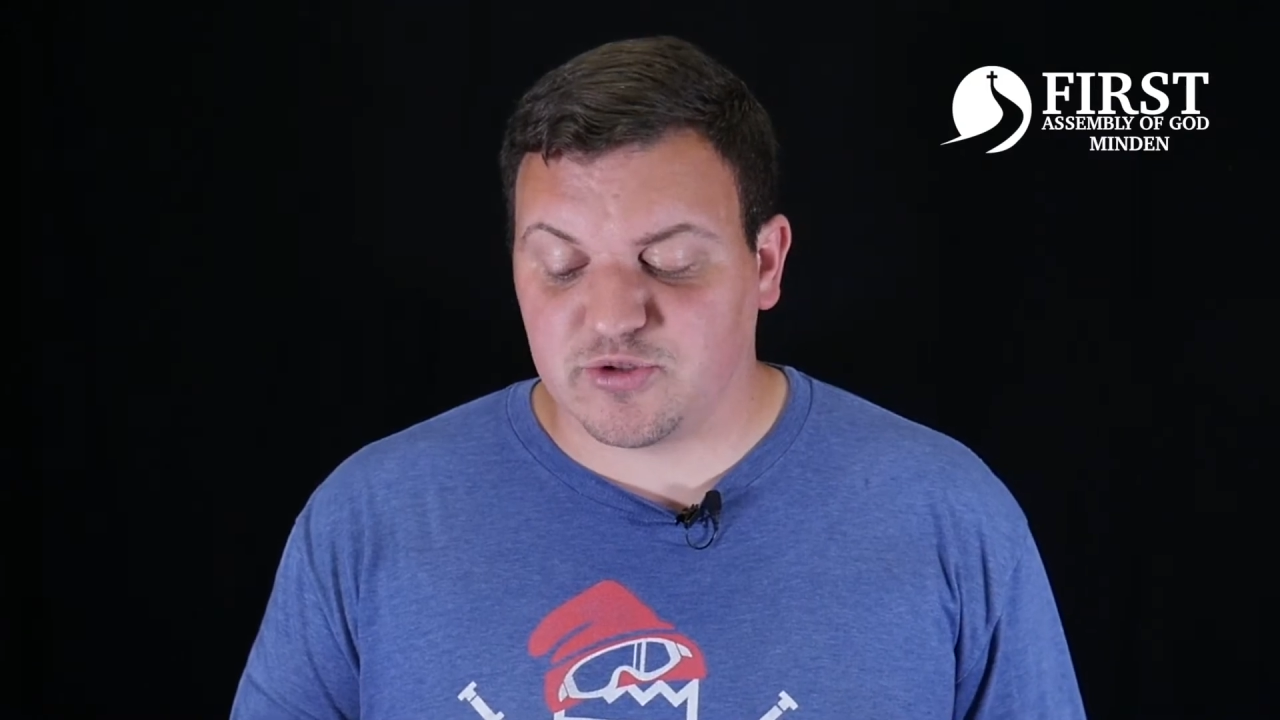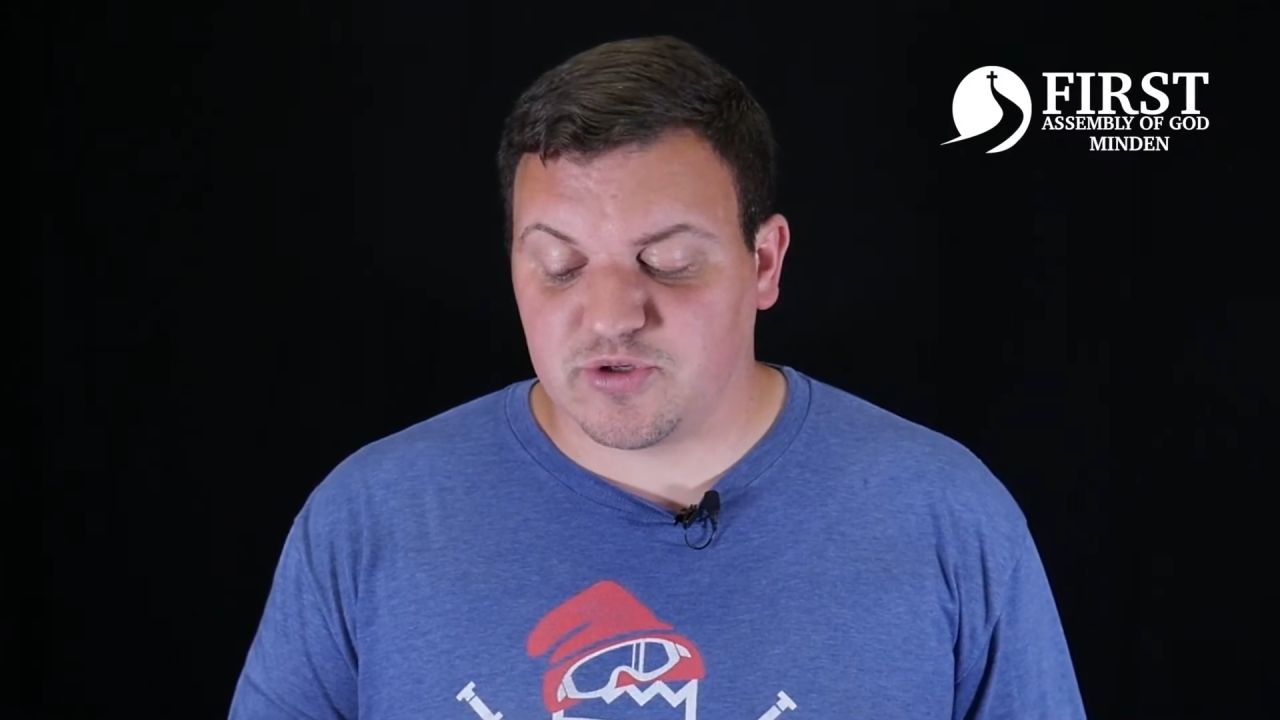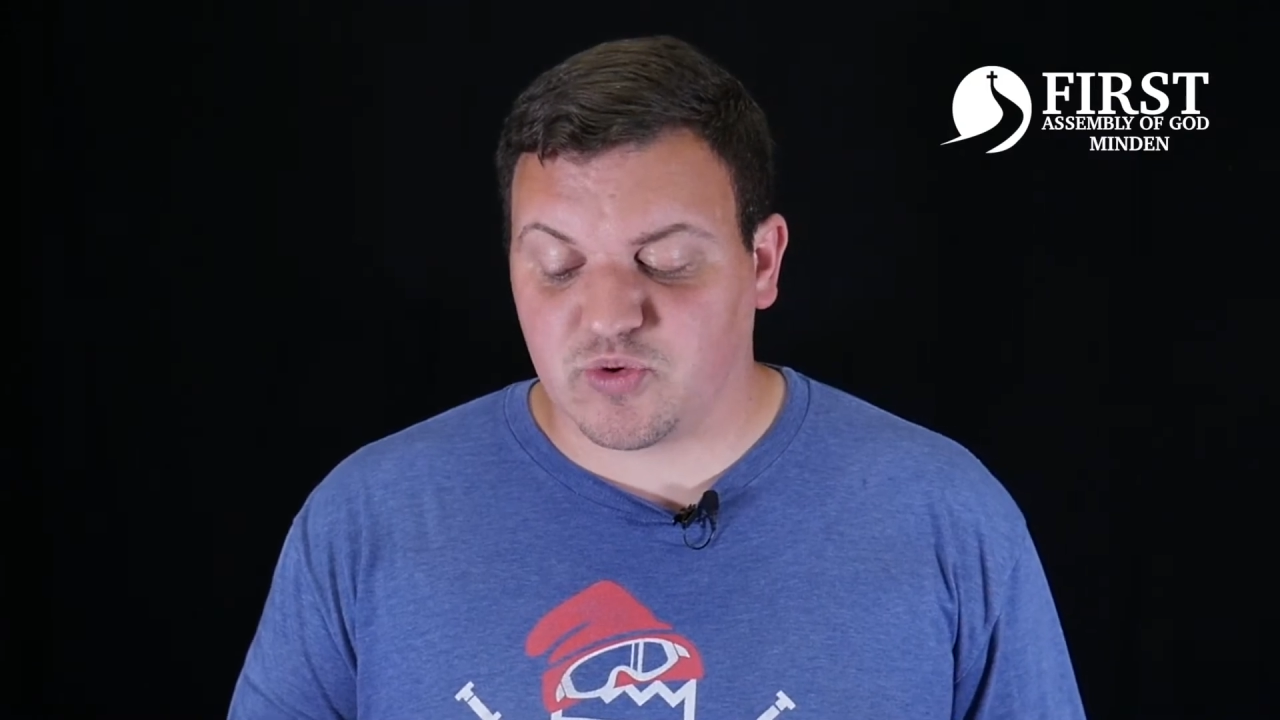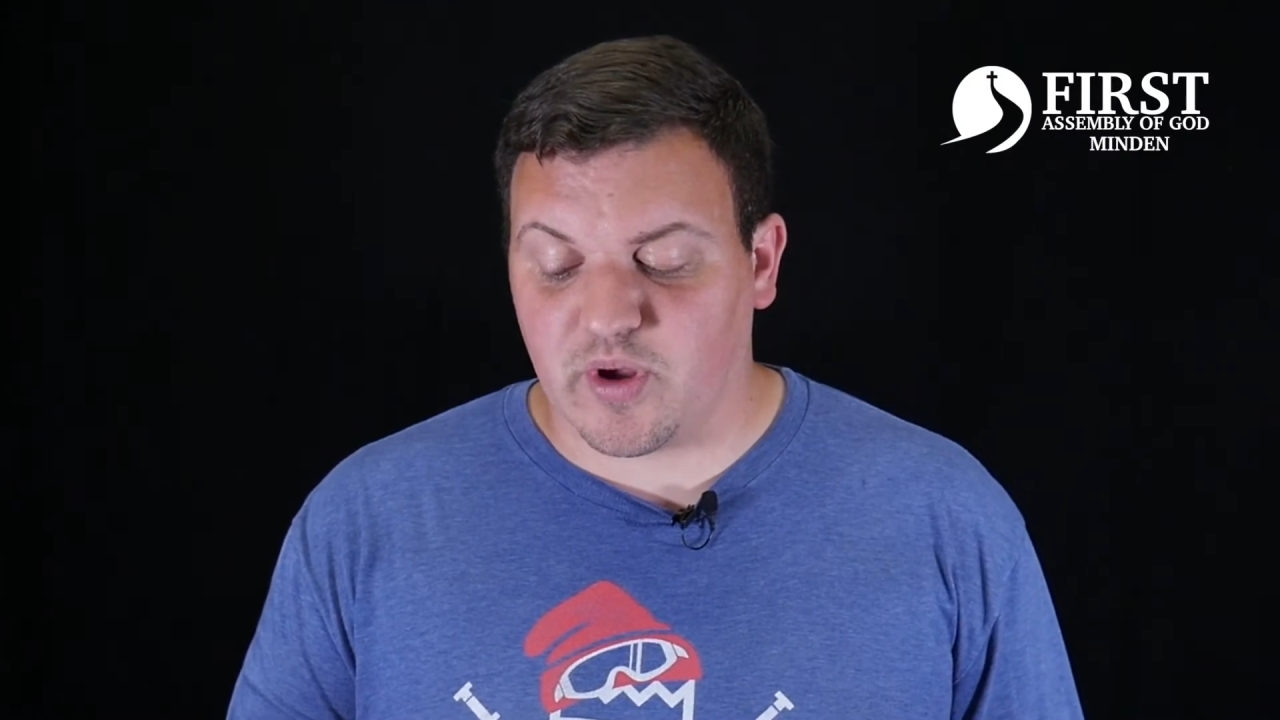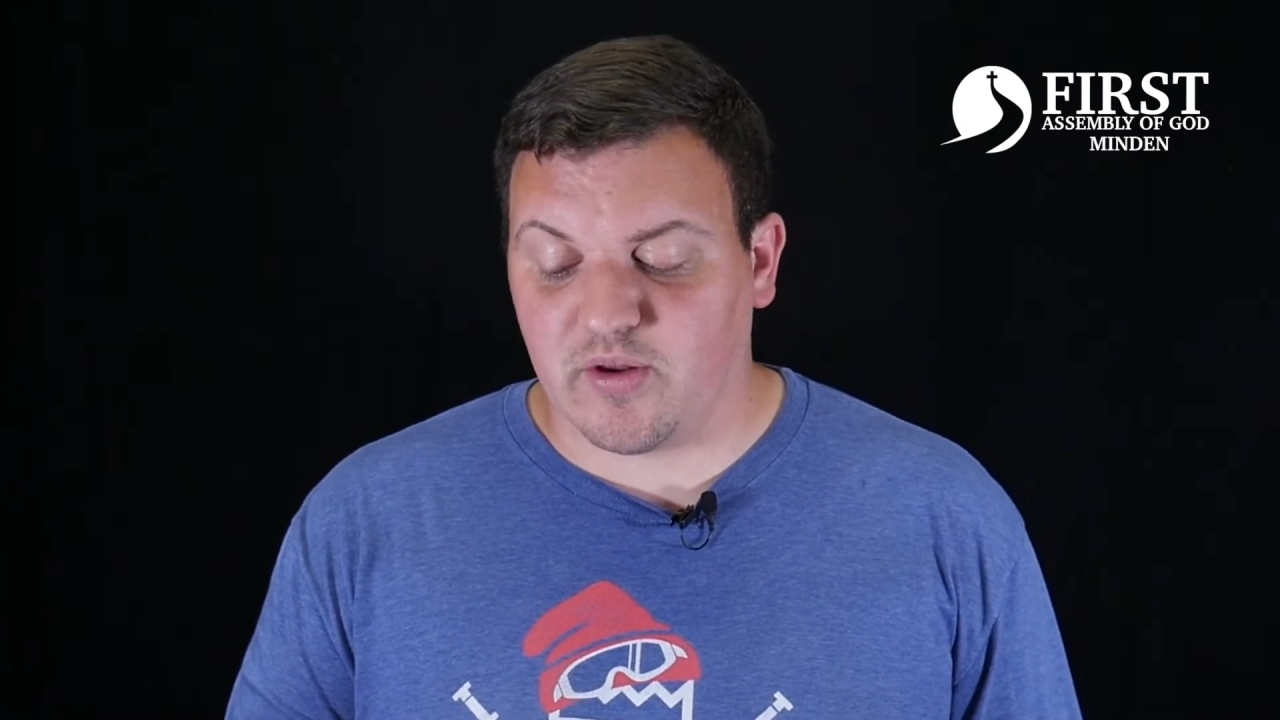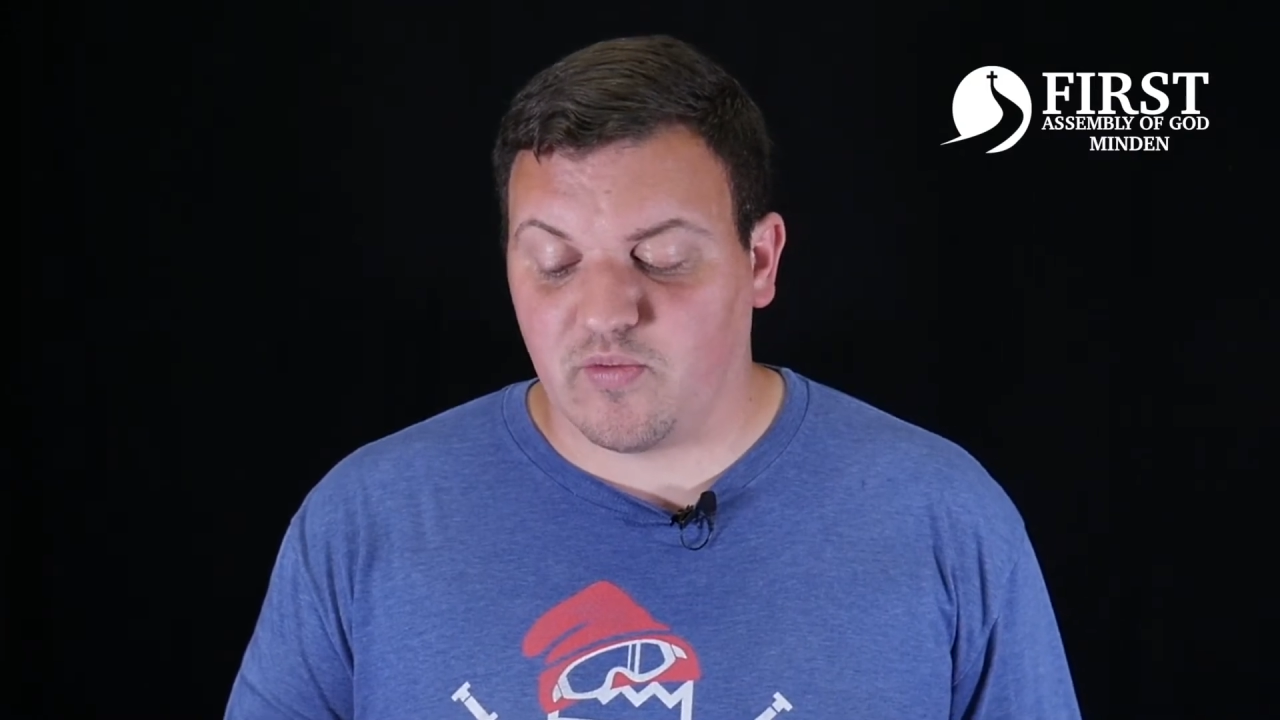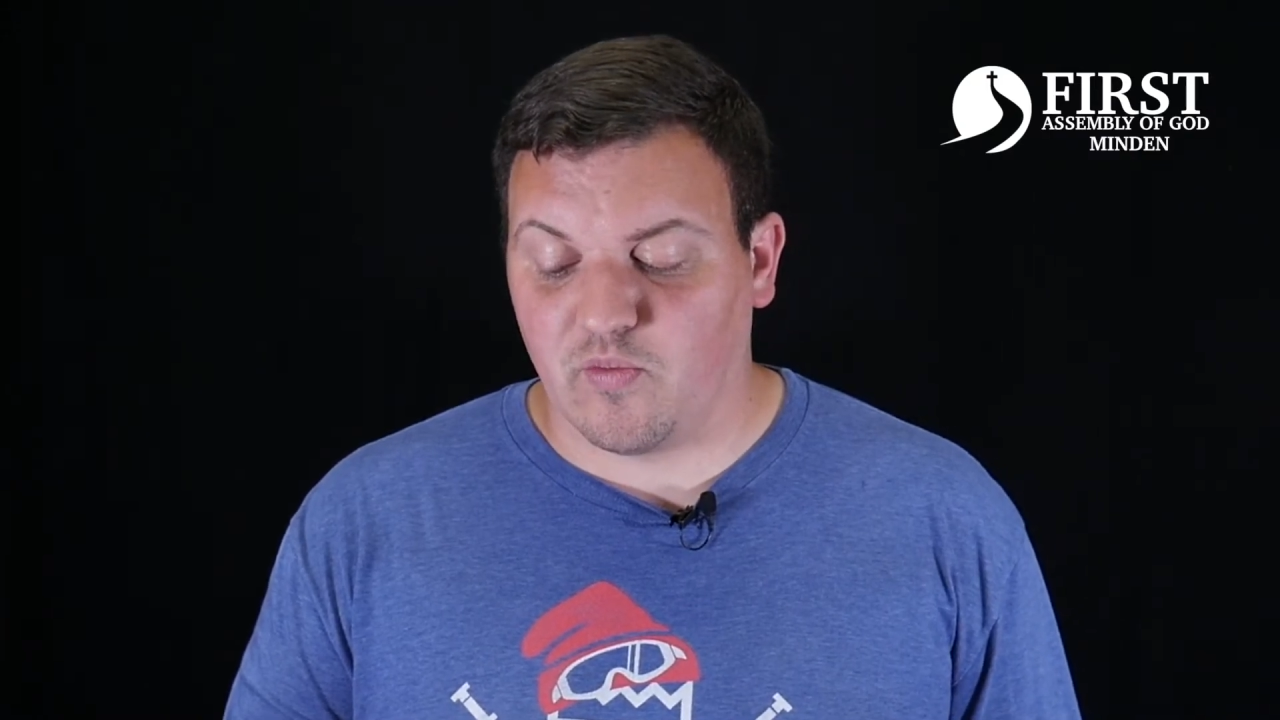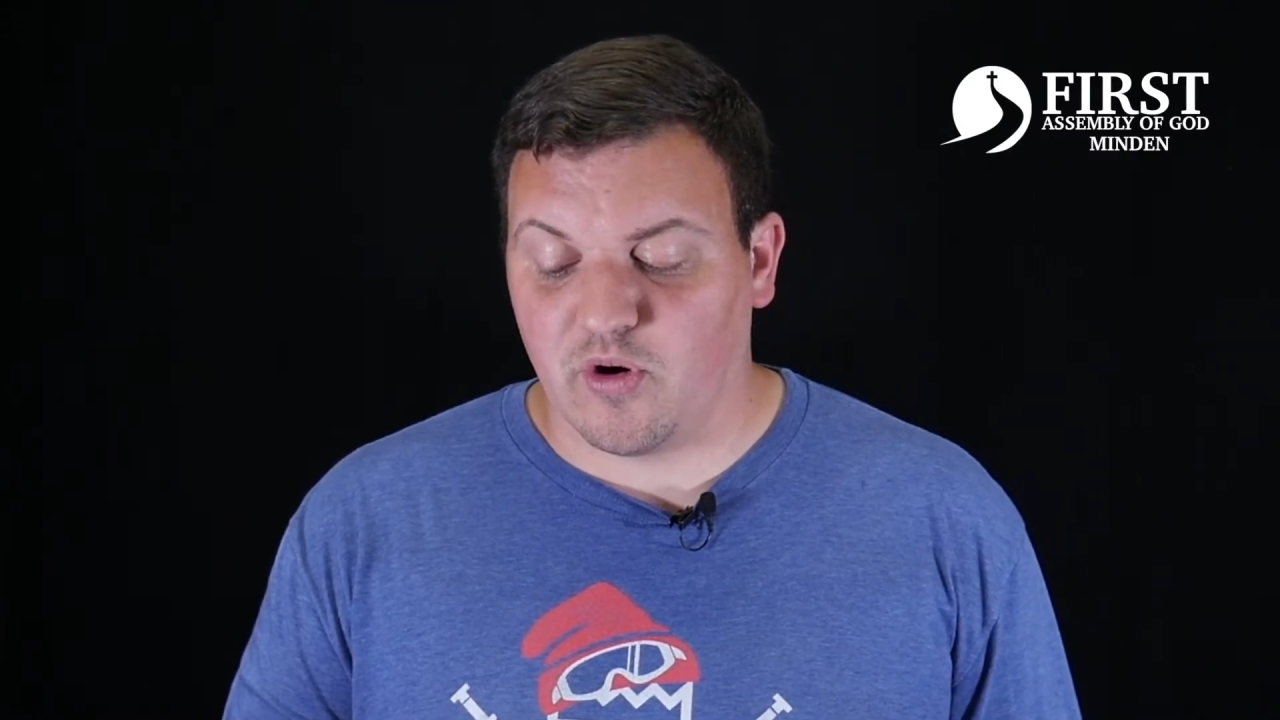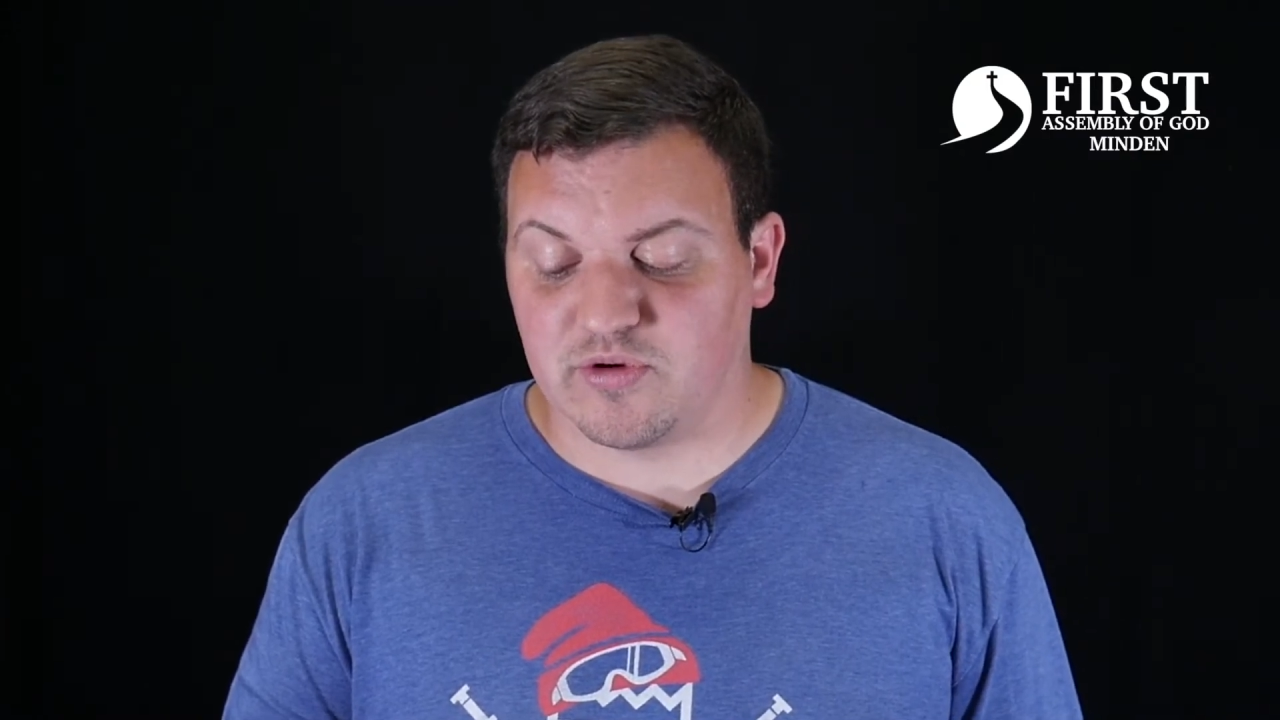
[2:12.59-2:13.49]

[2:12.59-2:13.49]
between what